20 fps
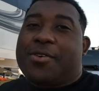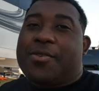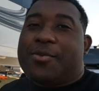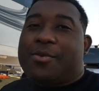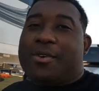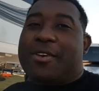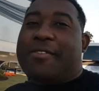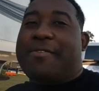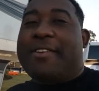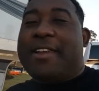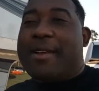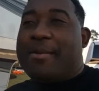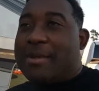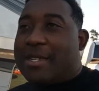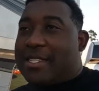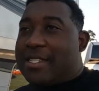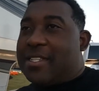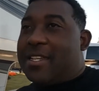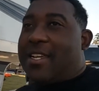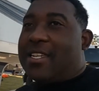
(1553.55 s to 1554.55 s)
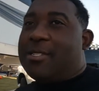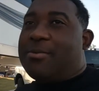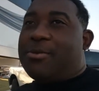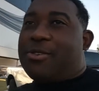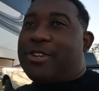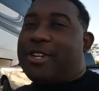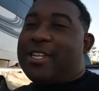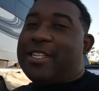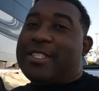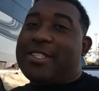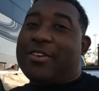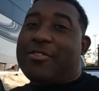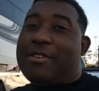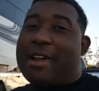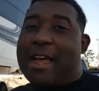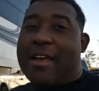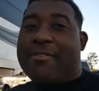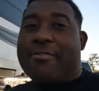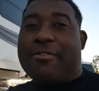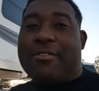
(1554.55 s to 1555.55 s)
Well, family, it's the next morning. It's a
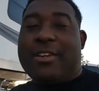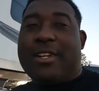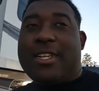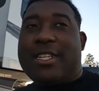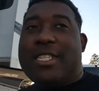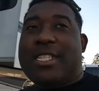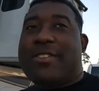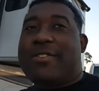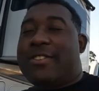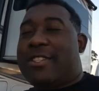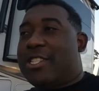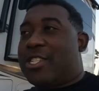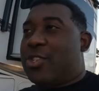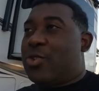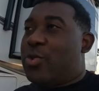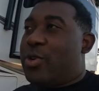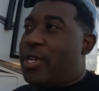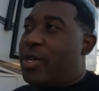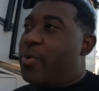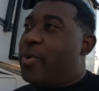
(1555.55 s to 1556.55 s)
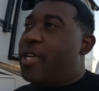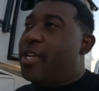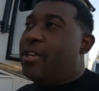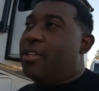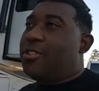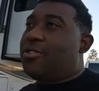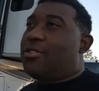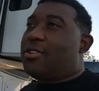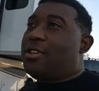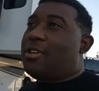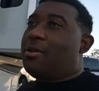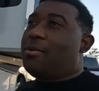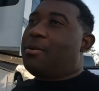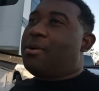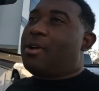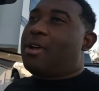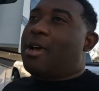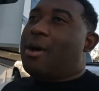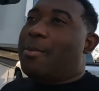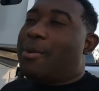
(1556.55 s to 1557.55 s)
wrap for us for this quick weekend trip.
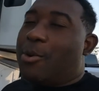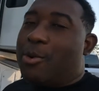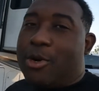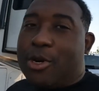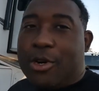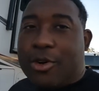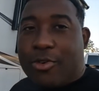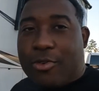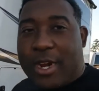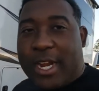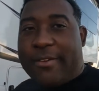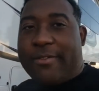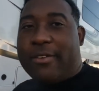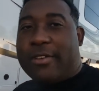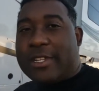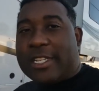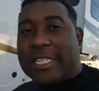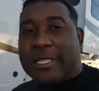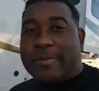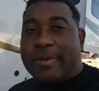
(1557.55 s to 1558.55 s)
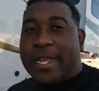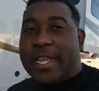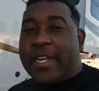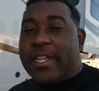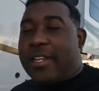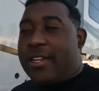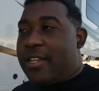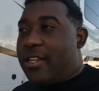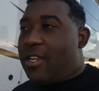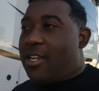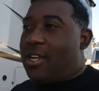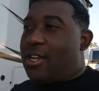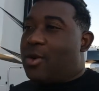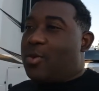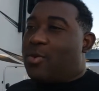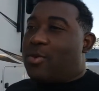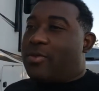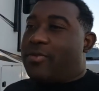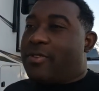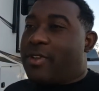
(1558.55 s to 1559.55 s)
We're grateful to spend it
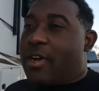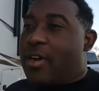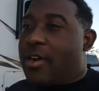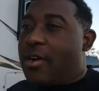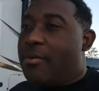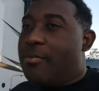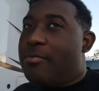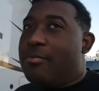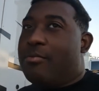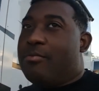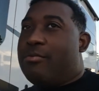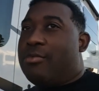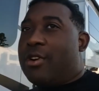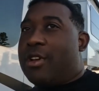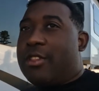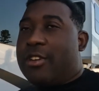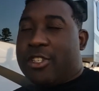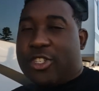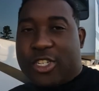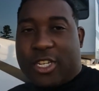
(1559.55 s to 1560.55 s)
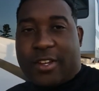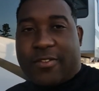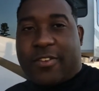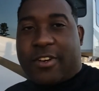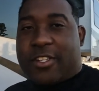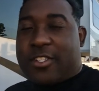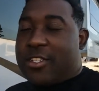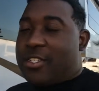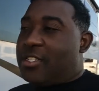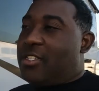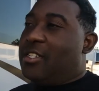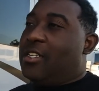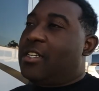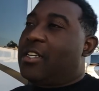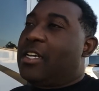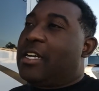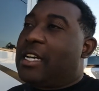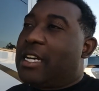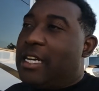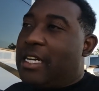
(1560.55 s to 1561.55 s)
with our brother Jeff and our sister
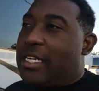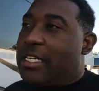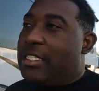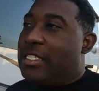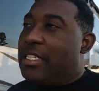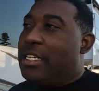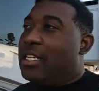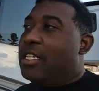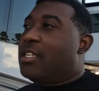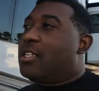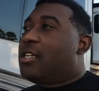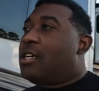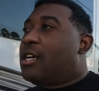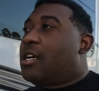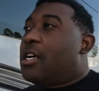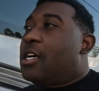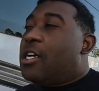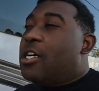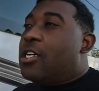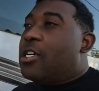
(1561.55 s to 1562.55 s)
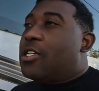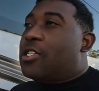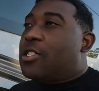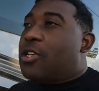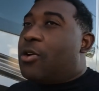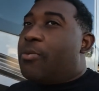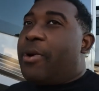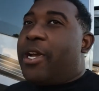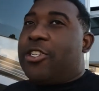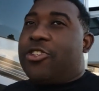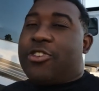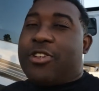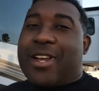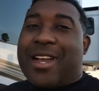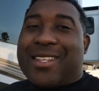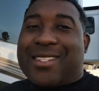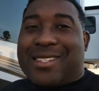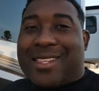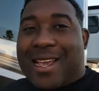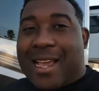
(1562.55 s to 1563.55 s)
Katina. So make sure you
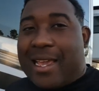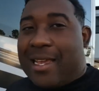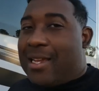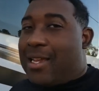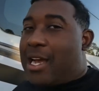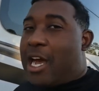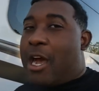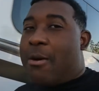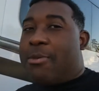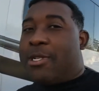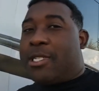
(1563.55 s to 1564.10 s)
guys like, comment,